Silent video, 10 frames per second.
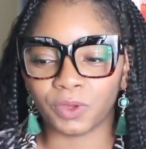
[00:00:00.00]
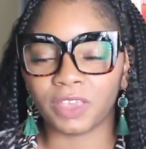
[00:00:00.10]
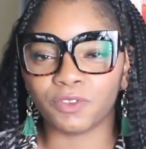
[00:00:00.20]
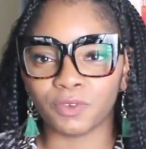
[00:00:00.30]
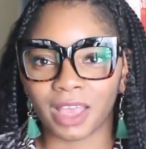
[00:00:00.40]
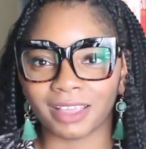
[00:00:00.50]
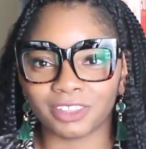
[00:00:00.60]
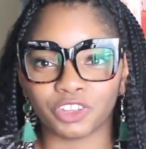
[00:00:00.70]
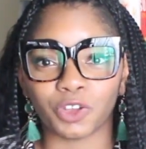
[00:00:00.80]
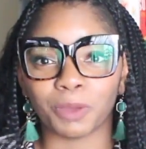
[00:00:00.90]
If you guys
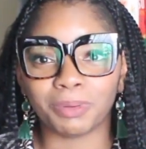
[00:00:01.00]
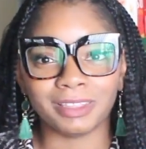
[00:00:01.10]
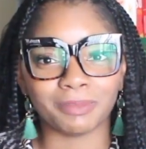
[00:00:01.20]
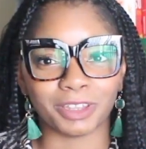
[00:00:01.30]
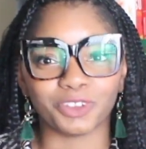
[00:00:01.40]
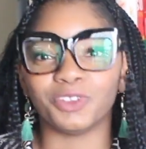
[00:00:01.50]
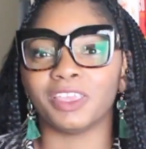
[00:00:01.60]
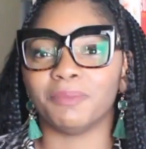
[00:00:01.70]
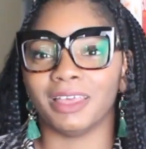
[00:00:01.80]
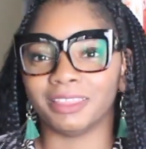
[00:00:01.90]
enjoyed, please make sure you
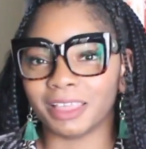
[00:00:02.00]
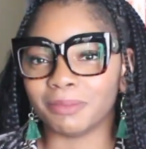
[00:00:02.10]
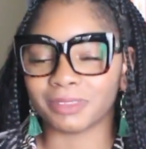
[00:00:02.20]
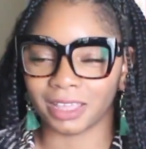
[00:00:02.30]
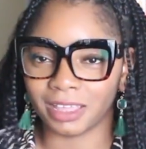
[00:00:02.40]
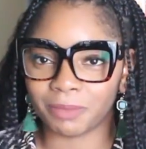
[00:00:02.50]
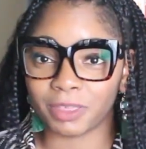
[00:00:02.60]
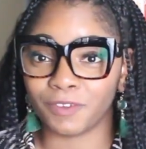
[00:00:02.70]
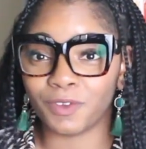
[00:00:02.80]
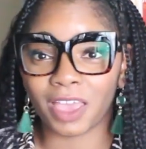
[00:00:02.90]
give me a thumbs up.
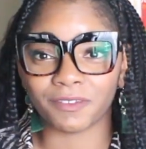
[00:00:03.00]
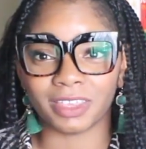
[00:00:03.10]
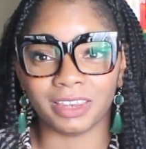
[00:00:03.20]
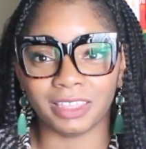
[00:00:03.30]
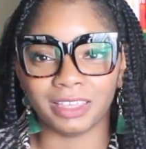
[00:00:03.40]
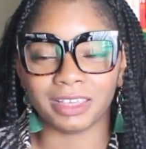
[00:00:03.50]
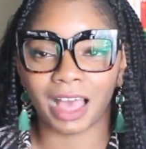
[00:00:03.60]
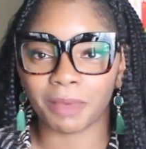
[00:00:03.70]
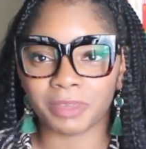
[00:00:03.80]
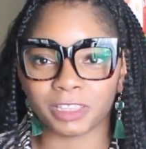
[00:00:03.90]
If you have any
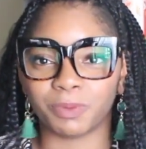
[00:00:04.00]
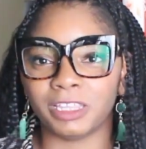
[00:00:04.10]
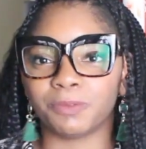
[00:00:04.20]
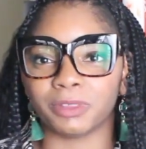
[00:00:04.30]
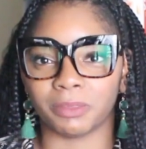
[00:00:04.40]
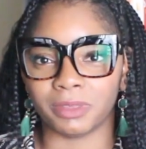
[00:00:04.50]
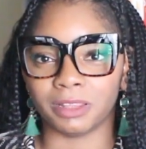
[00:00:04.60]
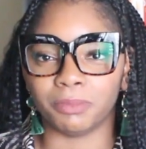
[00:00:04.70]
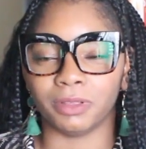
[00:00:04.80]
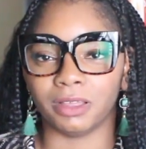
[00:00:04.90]
comments, please put them
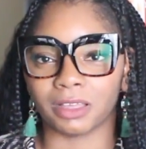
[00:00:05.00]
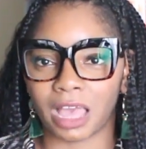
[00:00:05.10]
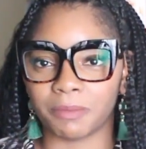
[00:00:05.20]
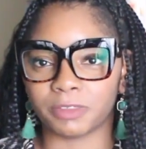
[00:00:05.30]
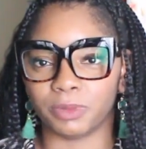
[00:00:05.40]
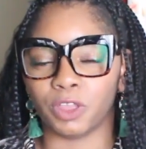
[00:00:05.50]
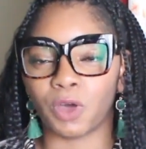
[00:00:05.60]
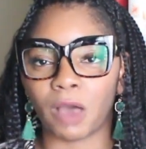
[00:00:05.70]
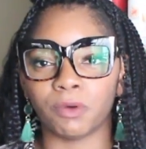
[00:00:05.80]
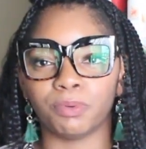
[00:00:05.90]
in the comments below.
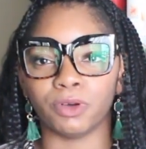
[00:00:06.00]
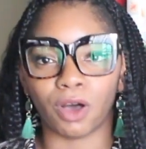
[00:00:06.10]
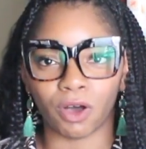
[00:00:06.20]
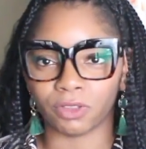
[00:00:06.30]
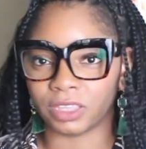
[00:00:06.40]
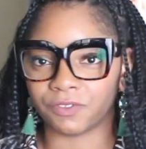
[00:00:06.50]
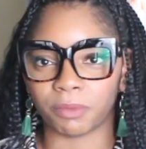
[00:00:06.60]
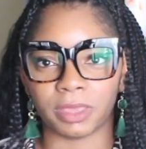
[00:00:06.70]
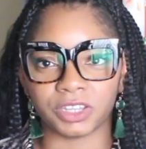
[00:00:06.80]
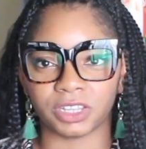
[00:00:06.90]
I will put all the
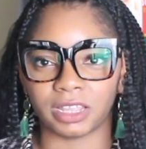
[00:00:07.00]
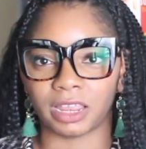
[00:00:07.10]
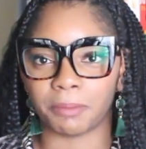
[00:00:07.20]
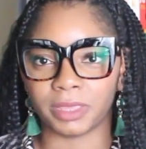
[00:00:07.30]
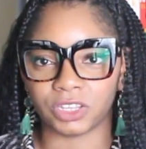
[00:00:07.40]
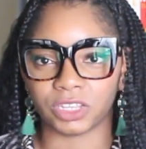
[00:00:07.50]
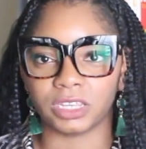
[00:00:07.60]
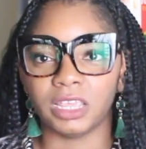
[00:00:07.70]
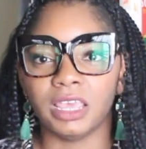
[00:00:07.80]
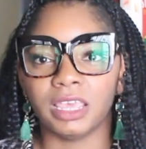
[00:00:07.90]
information that I
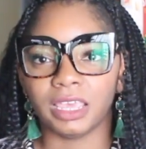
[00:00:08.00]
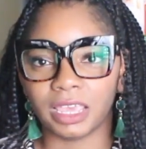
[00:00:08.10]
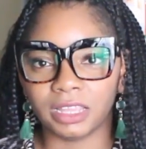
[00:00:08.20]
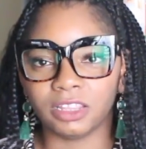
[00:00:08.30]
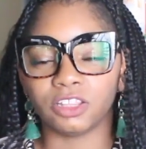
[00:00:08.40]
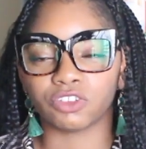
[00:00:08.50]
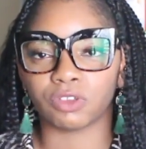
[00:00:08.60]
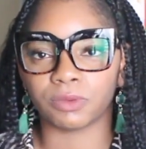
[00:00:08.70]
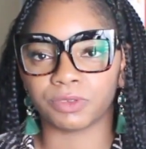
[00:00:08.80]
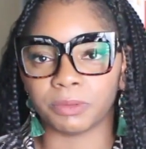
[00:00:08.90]
mentioned in the
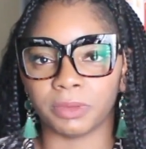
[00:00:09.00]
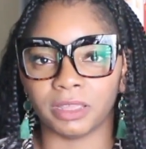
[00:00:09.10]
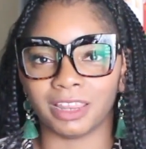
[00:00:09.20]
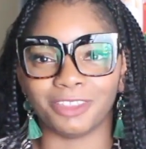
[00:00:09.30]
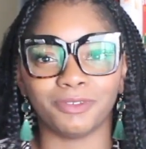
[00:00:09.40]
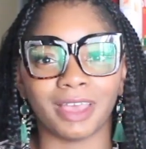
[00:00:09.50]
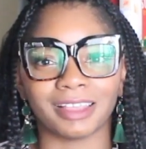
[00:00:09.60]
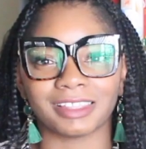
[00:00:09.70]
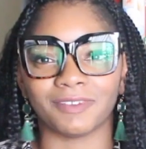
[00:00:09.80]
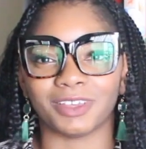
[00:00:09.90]
description button. And you
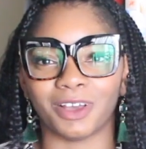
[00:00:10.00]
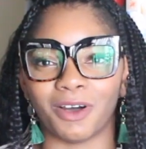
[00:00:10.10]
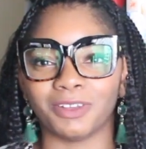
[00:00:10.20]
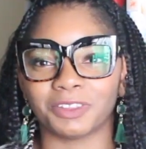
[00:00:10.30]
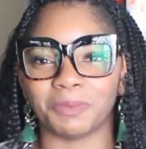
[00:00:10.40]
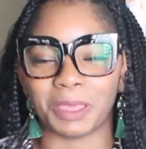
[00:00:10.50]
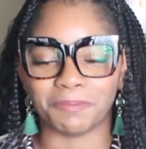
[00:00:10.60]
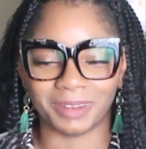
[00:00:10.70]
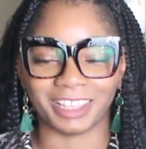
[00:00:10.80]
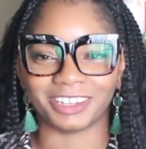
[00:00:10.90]
guys have an awesome
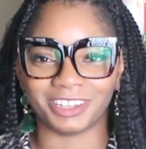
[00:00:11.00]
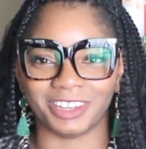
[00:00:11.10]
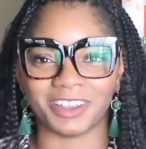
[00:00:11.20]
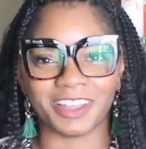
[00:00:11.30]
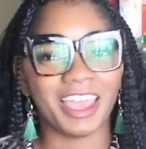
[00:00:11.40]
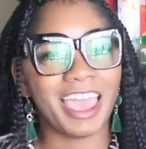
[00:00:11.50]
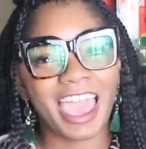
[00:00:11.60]
and blessed year.